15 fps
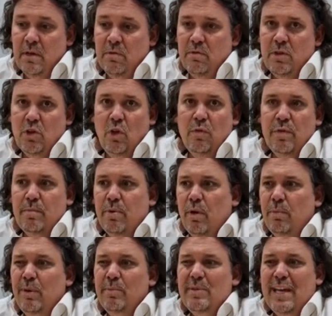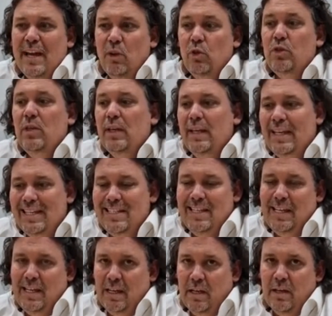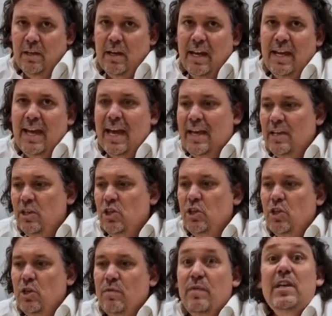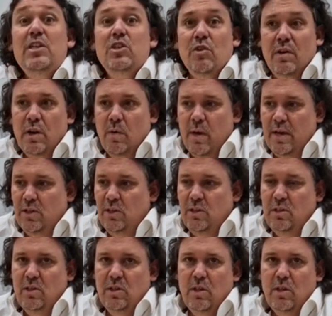resolving problems and also listening again to feature requests.